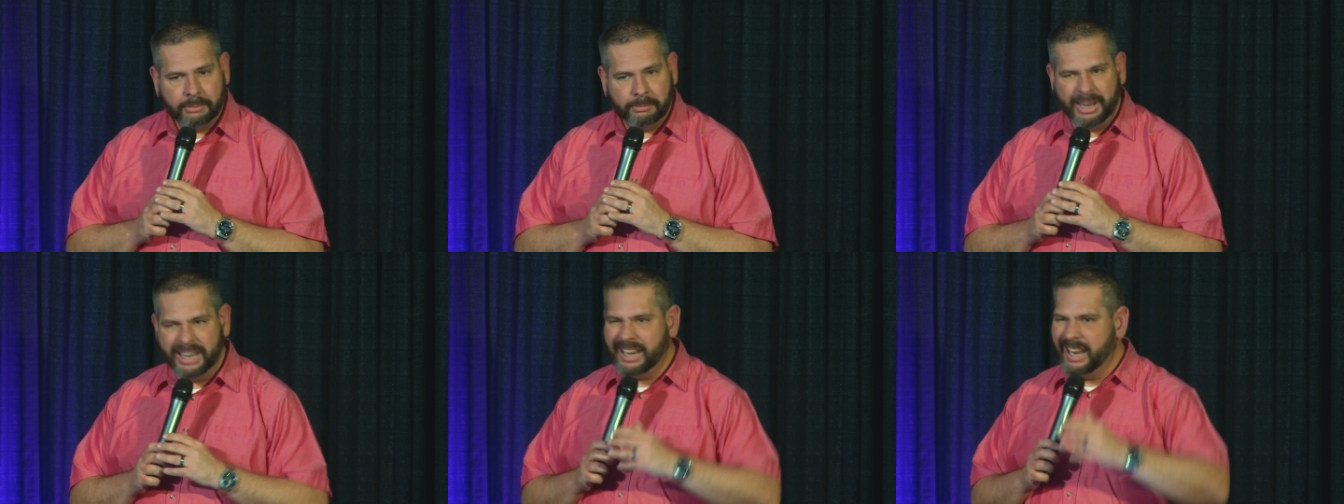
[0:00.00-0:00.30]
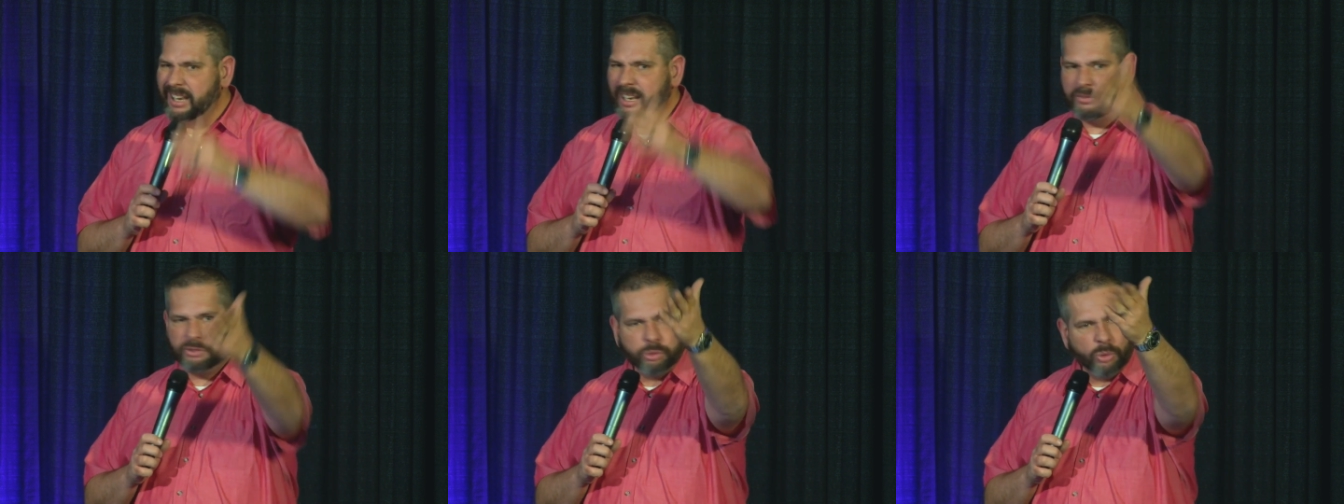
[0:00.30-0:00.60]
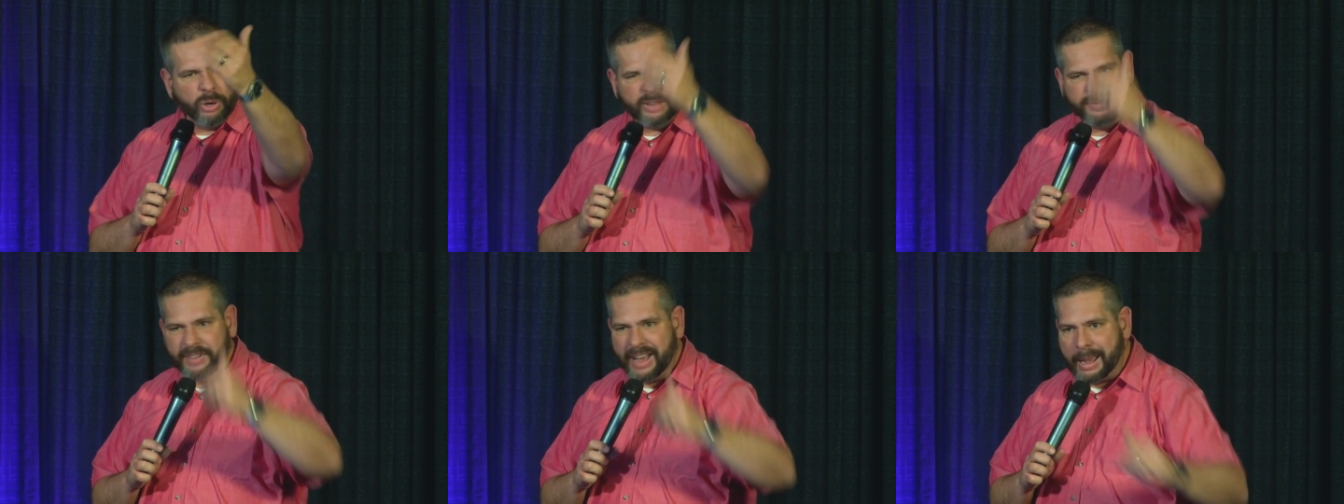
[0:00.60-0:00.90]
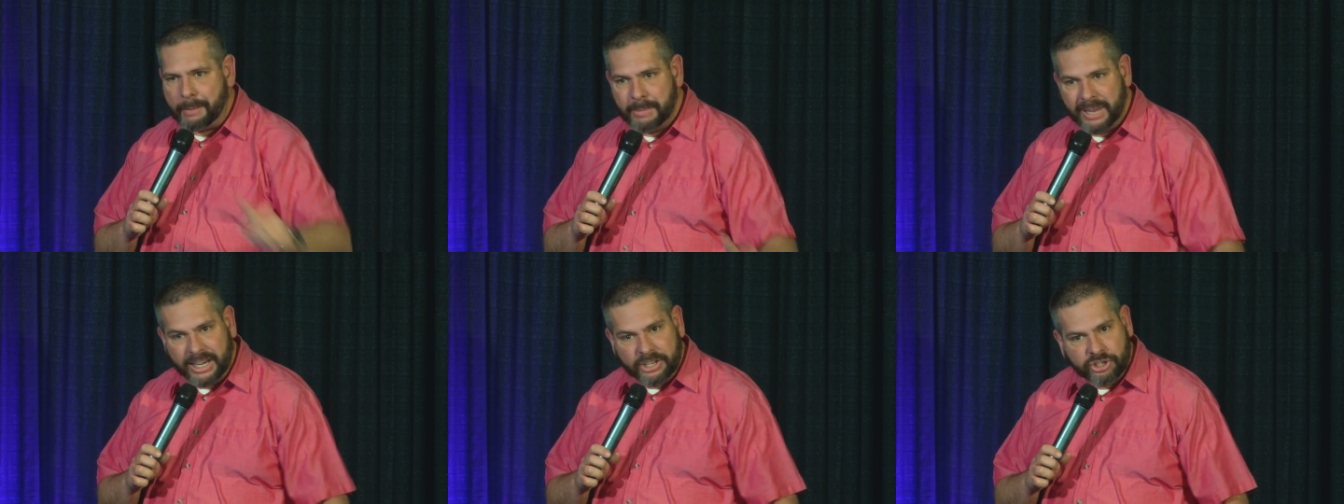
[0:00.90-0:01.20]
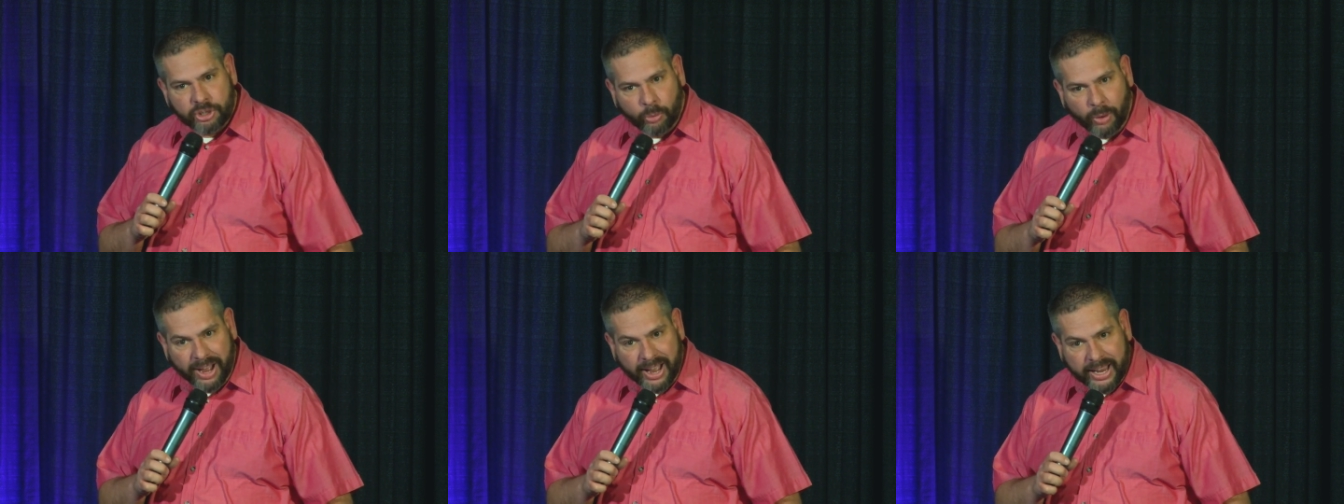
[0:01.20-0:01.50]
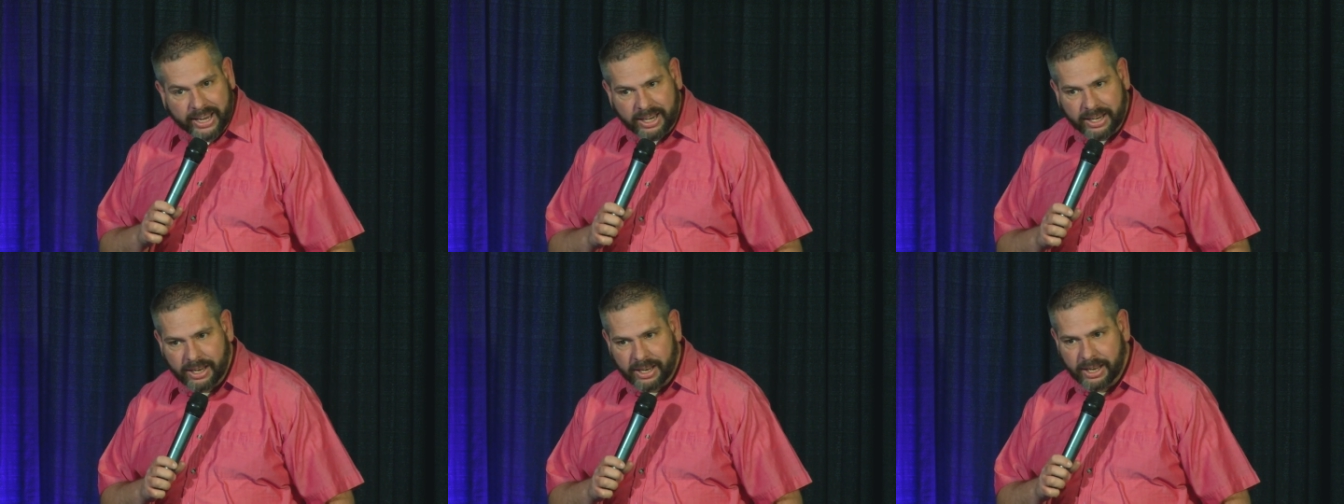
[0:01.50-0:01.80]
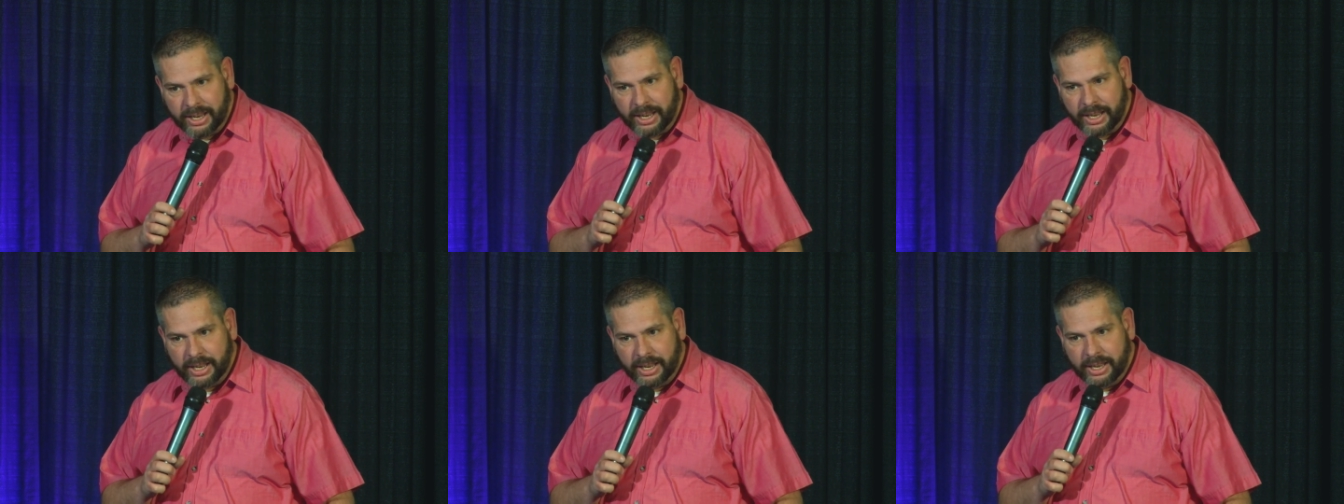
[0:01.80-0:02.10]
Man, they live 25 minutes away.
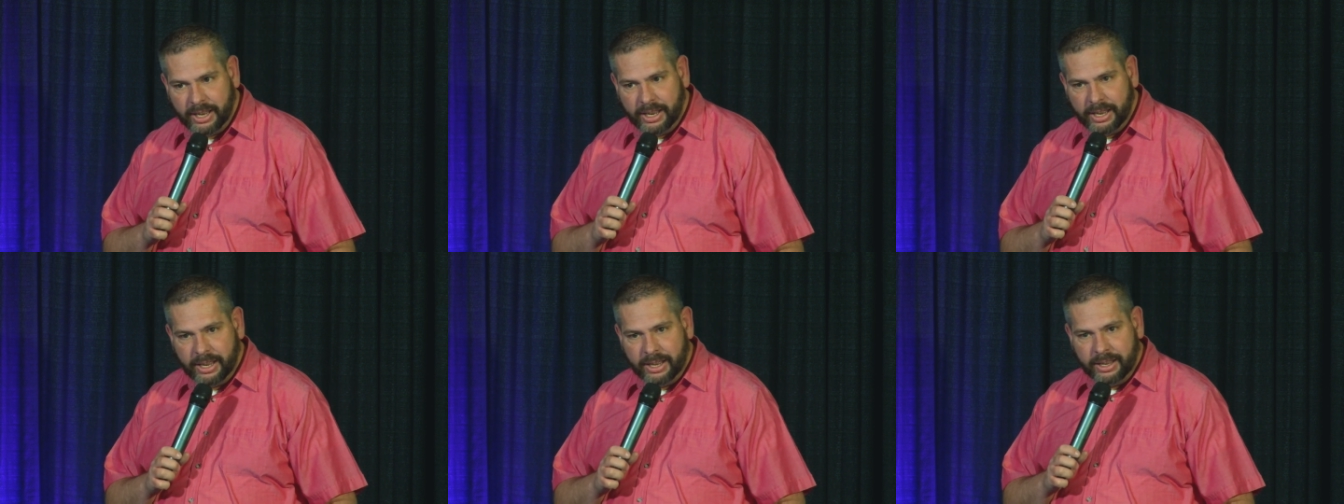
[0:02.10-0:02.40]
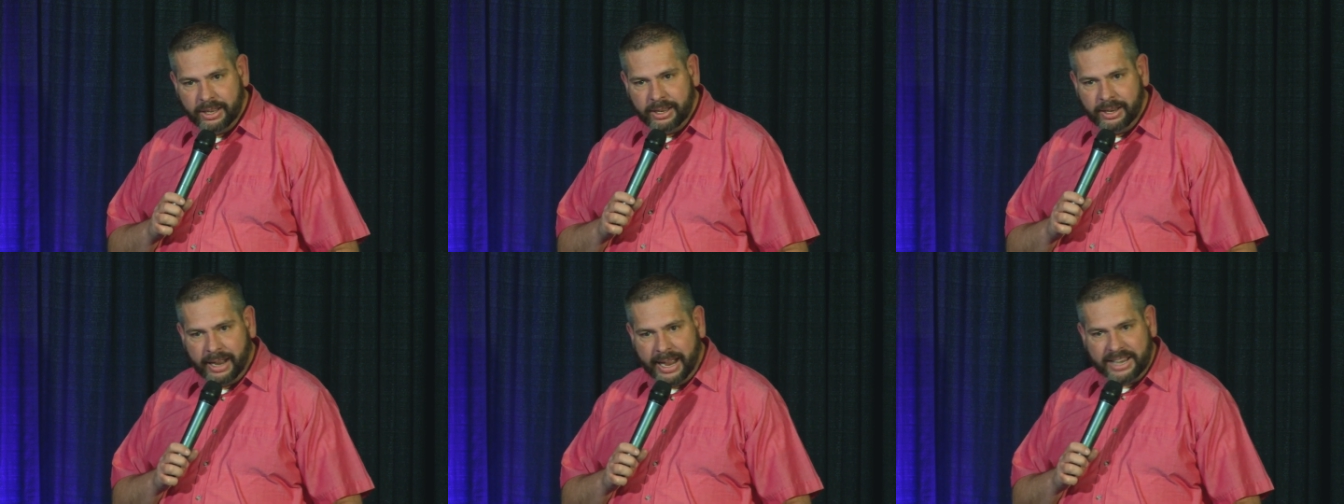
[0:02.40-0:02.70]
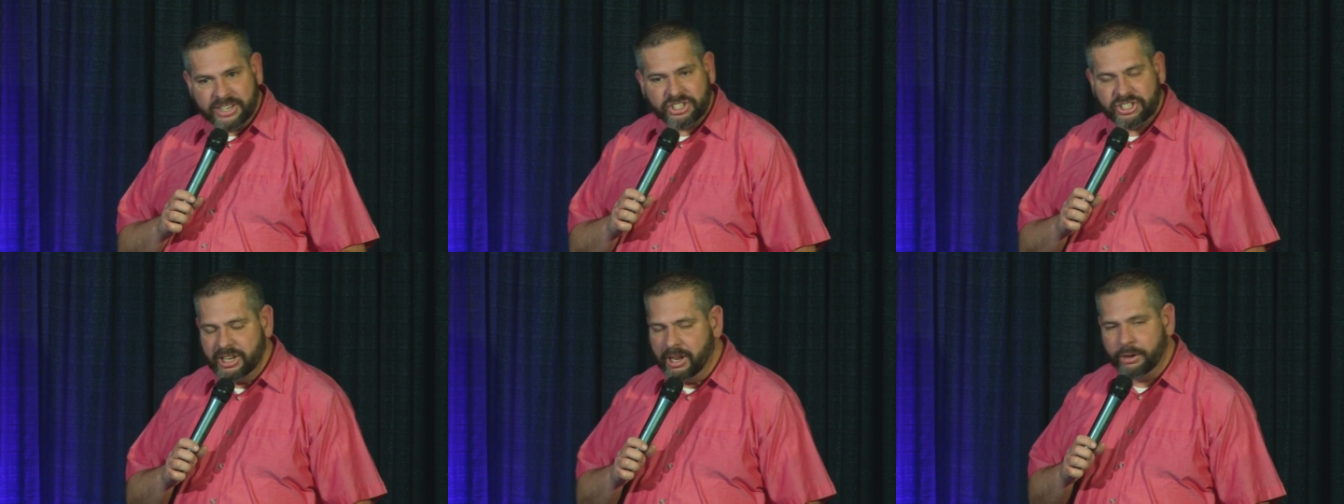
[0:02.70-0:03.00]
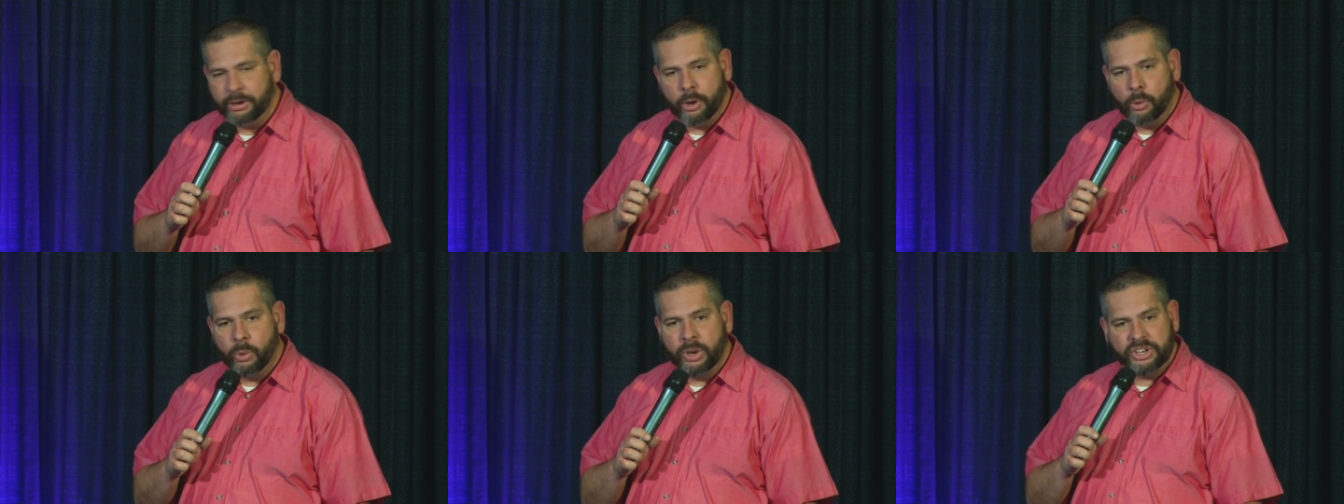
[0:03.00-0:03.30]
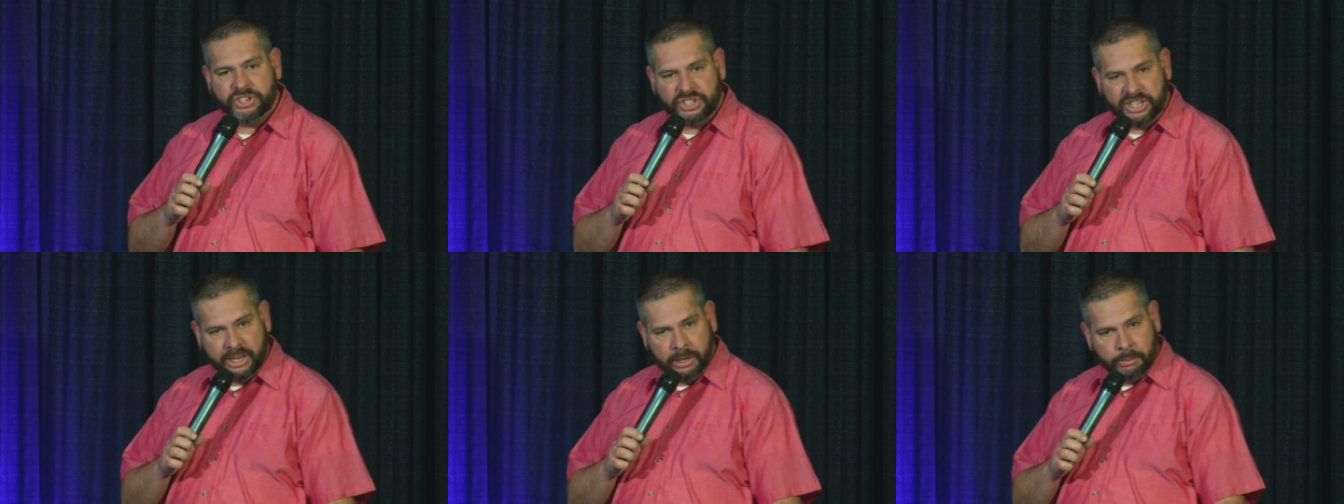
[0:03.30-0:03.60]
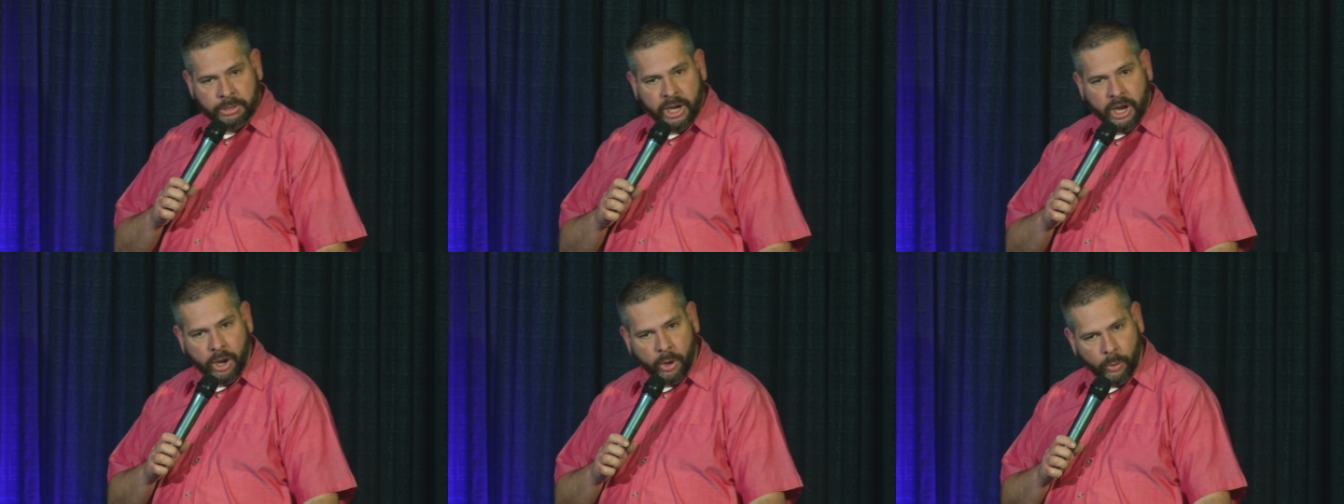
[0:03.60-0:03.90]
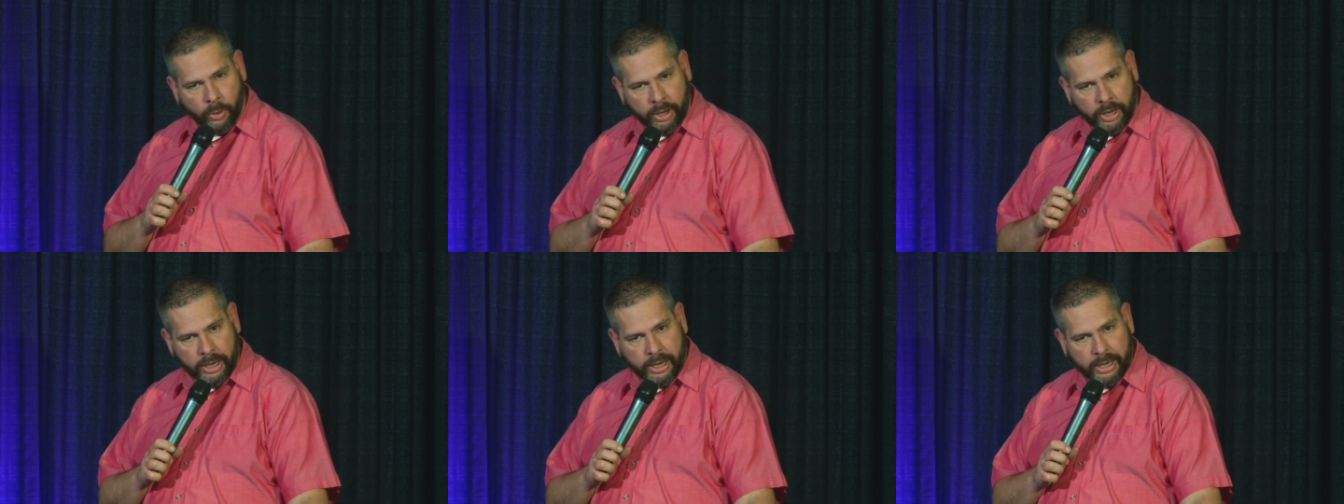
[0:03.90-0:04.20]
I still don't want to see them
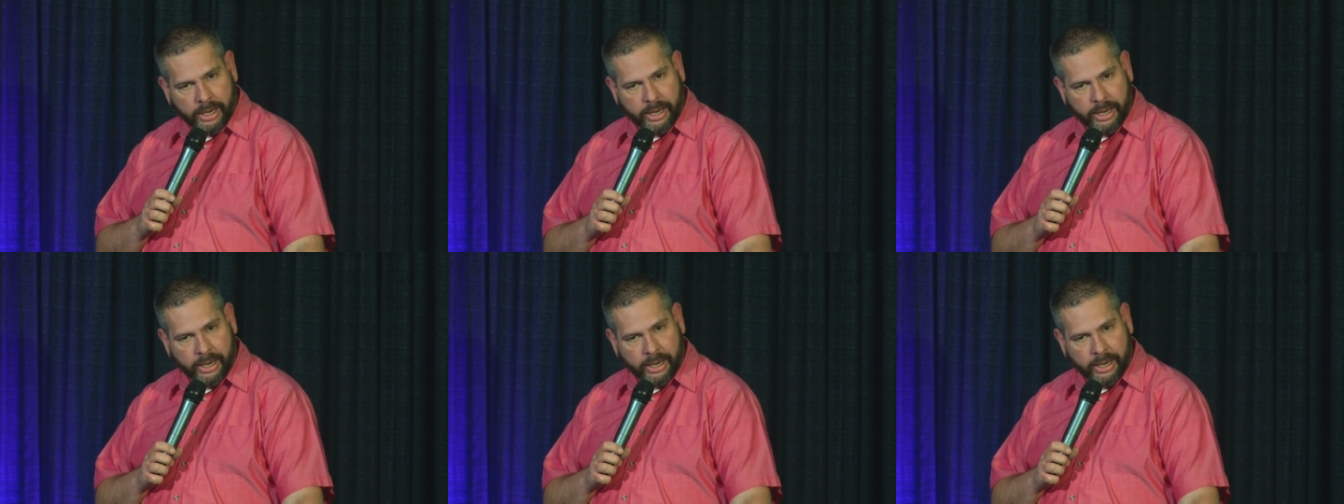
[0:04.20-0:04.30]
go.